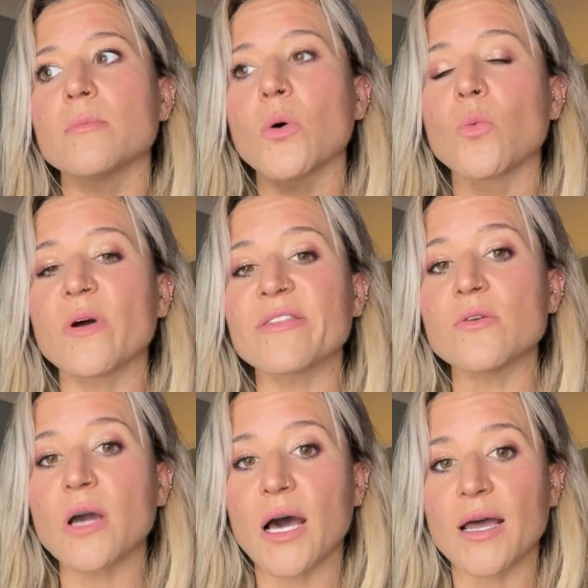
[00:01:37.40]
with
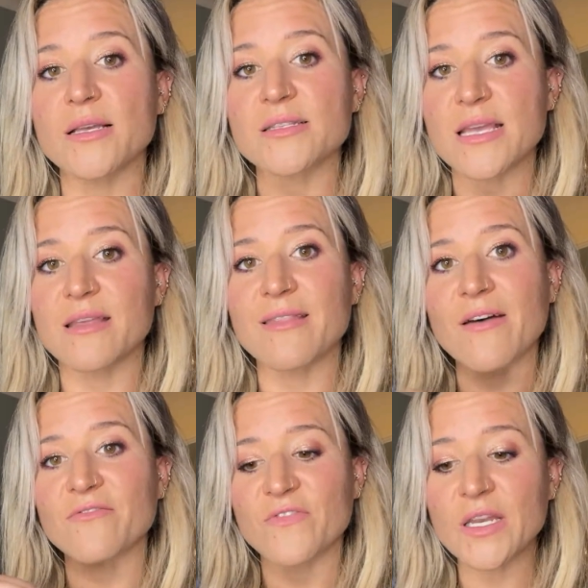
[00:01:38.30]
you guys in
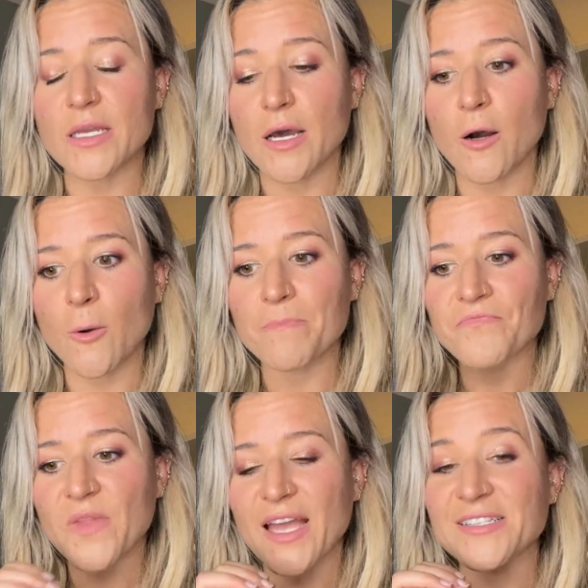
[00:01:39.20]
that video
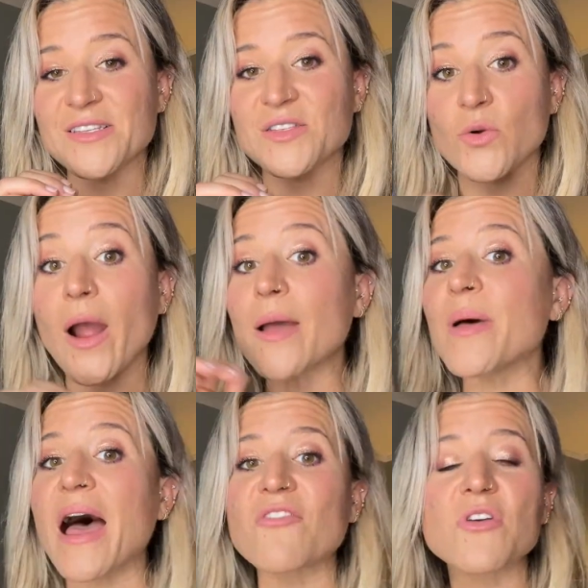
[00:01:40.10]
and describe
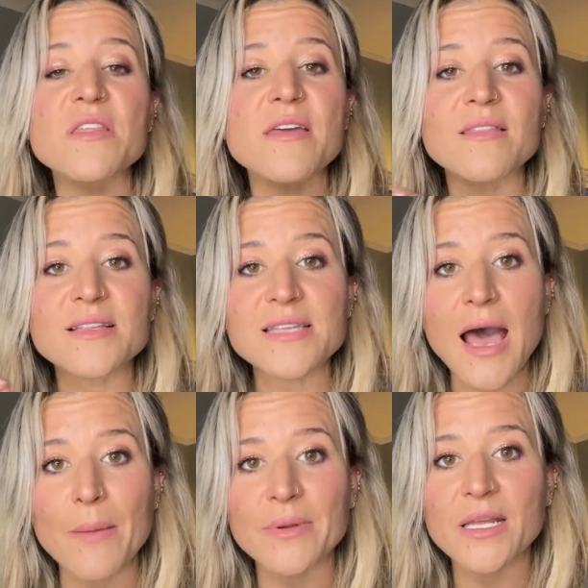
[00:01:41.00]
everything that's
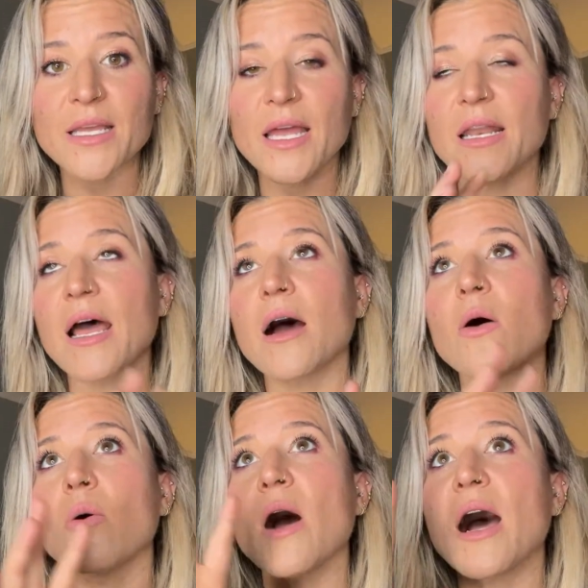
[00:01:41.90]
happening and
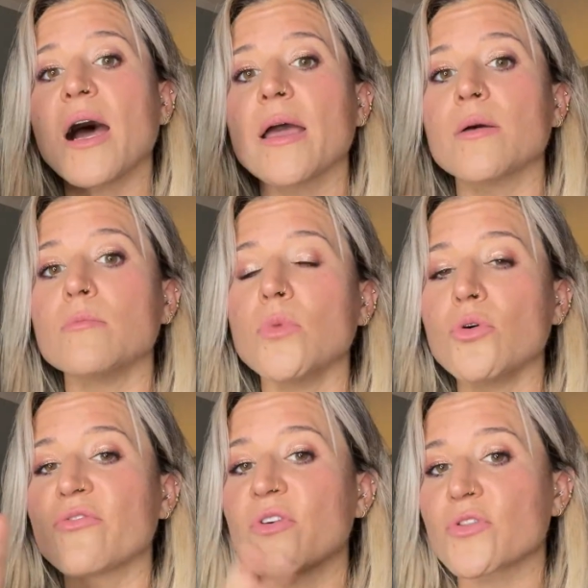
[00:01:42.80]
how I
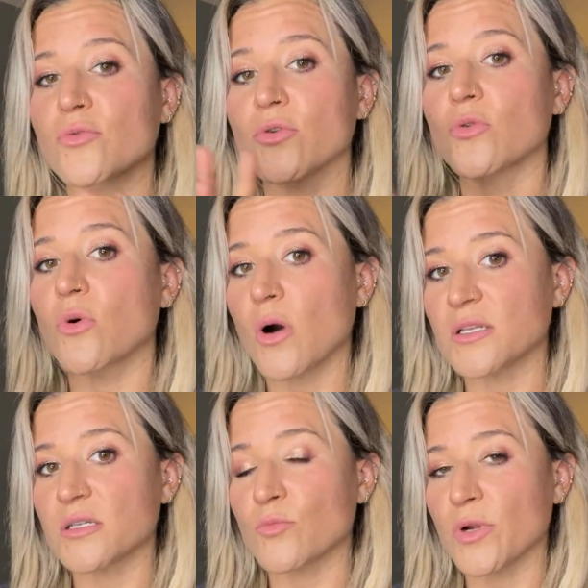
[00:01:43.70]
move through
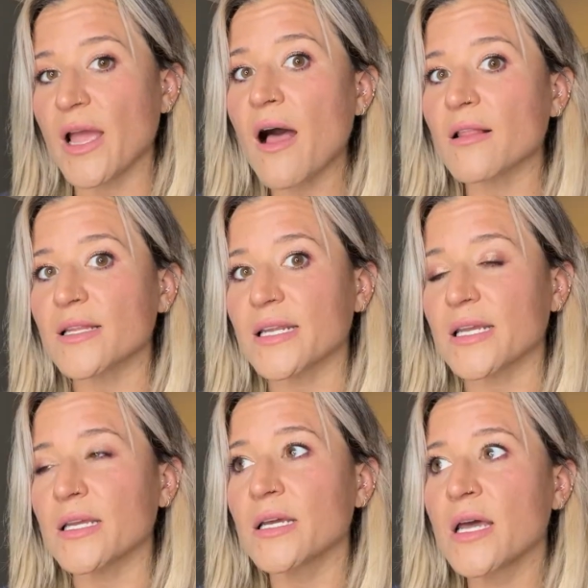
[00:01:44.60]
quantum
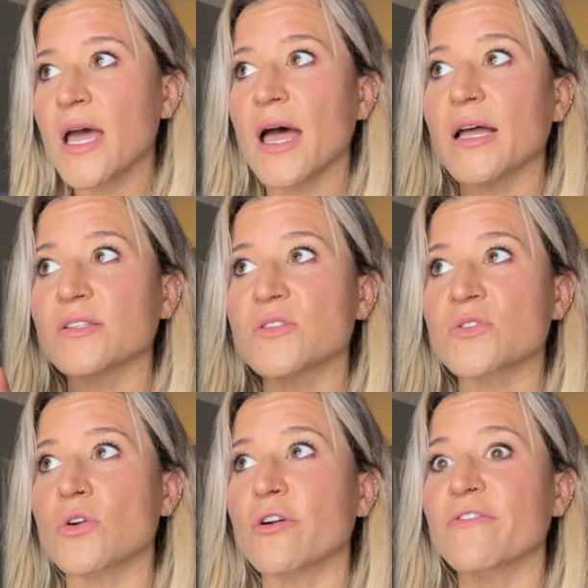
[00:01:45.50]
reality and
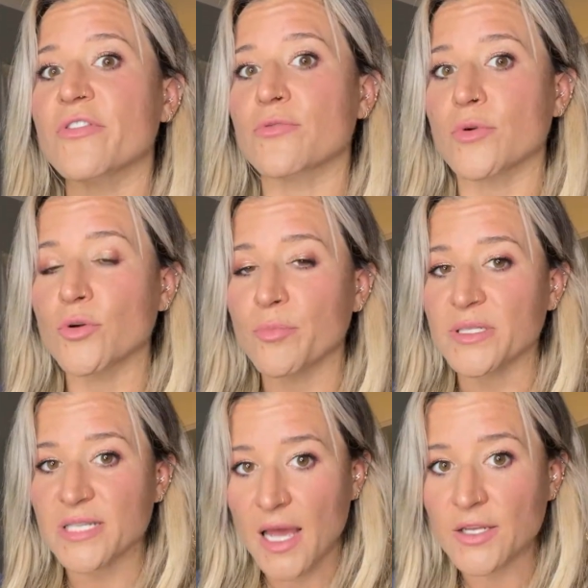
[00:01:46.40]
surf through
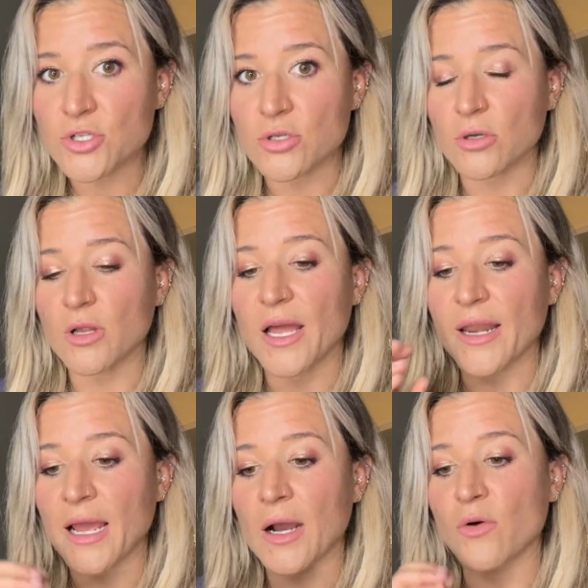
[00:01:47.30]
potential
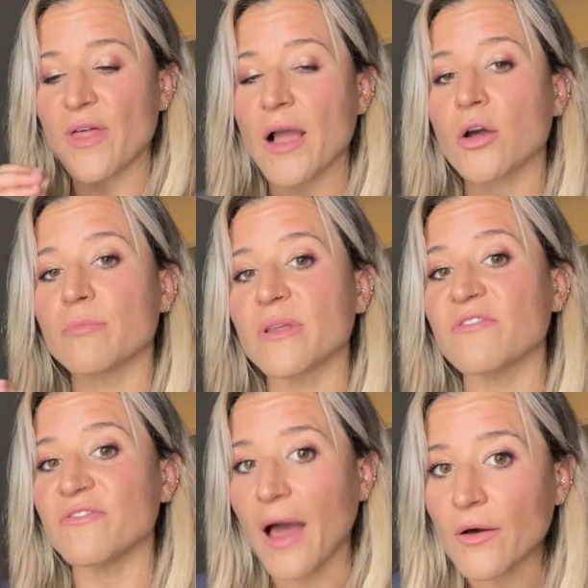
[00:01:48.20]
and how that could be
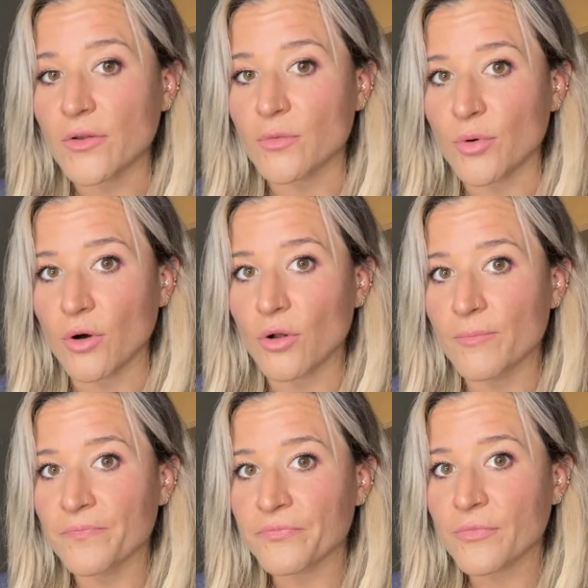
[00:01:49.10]

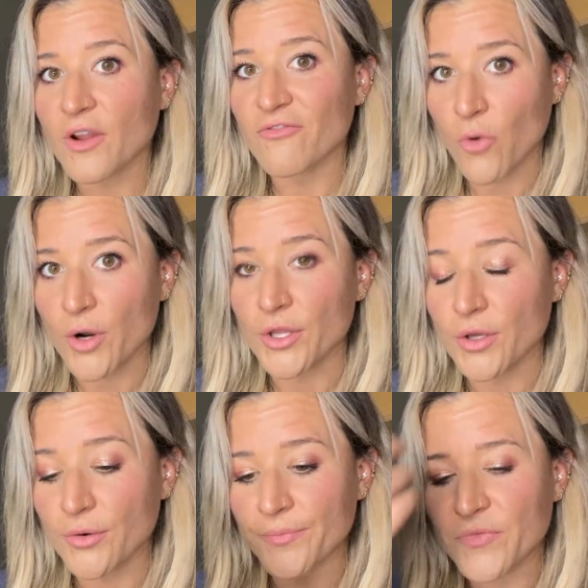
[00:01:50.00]
valuable for
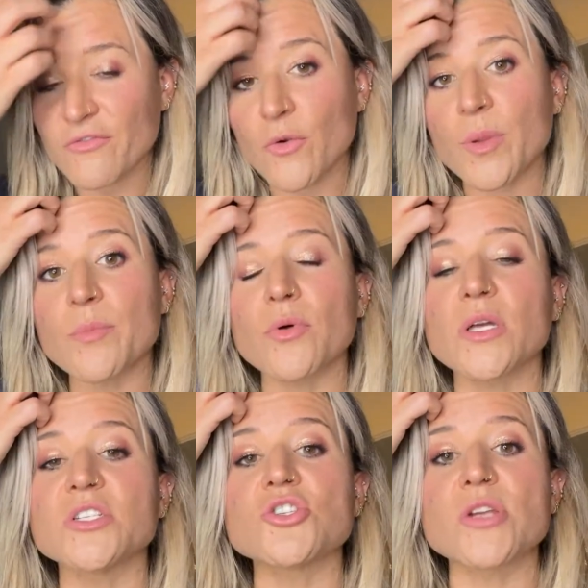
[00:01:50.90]
you. For people
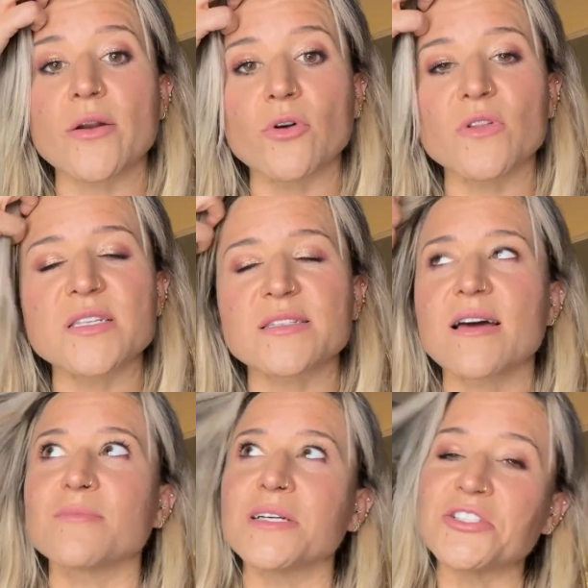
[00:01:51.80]
in general. This is
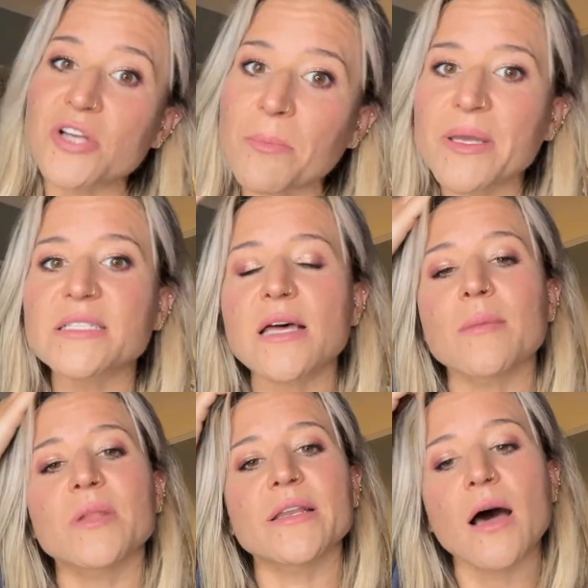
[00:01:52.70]
timeline jumping,
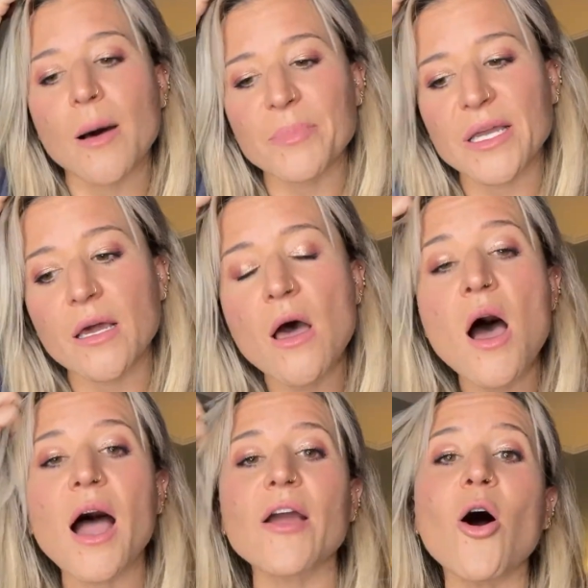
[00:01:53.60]
timeline hopping.
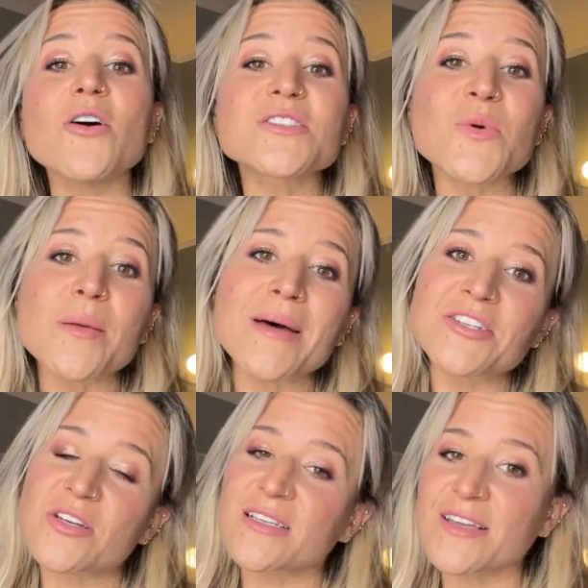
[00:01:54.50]
I also want to
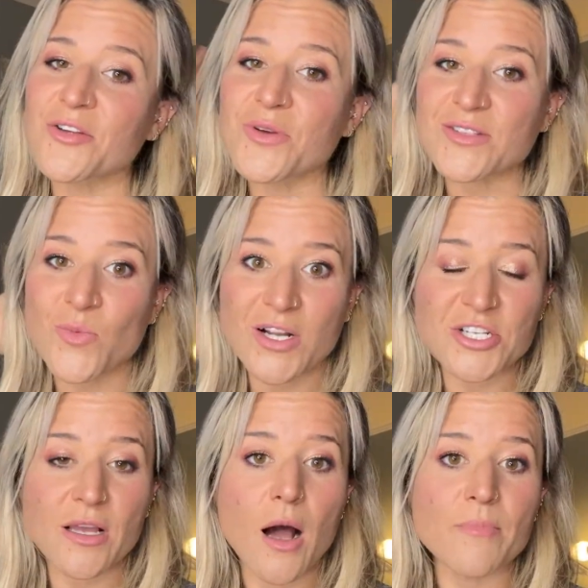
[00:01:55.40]
mention, because I know you guys are
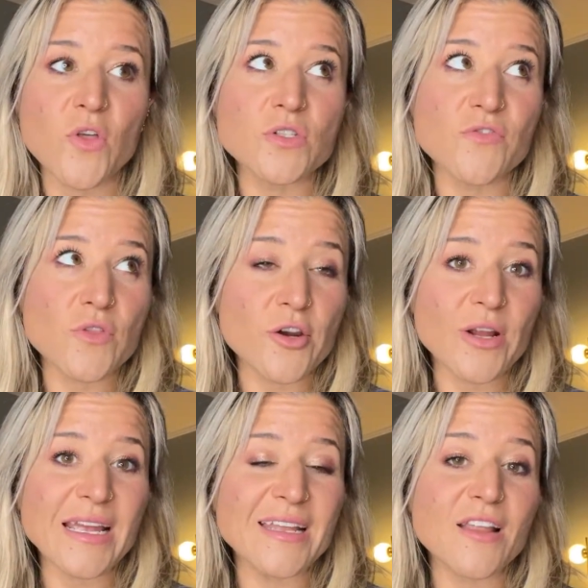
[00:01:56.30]
watching, those of you that
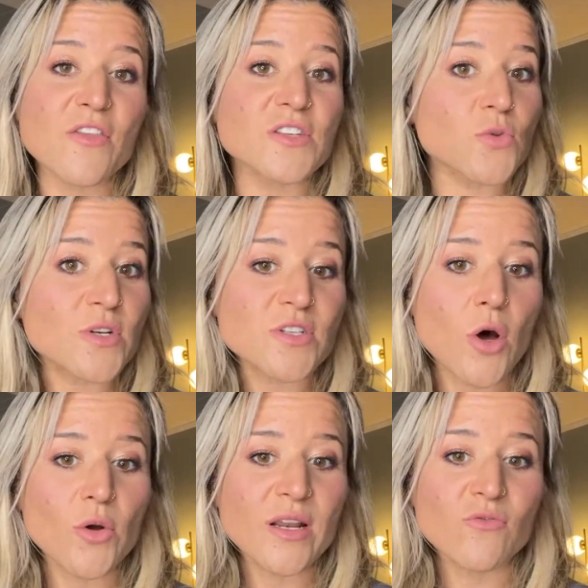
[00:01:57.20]
are in the source
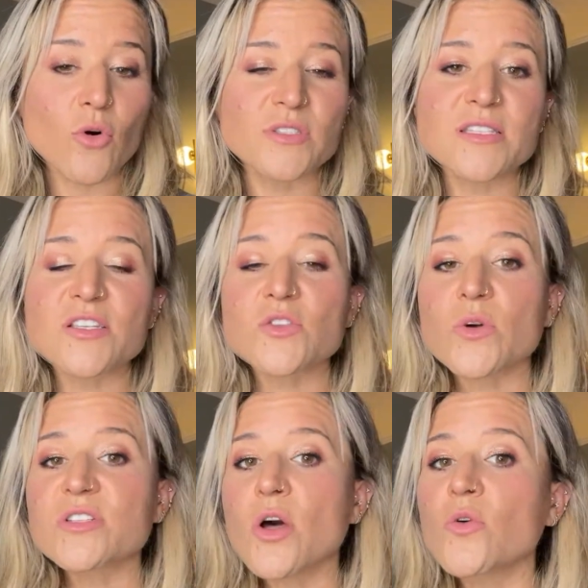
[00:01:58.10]
code, enrolled in the
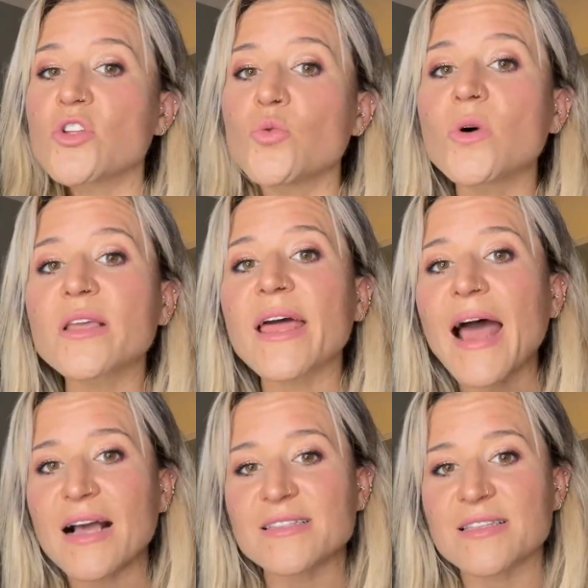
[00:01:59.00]
source code, you will get access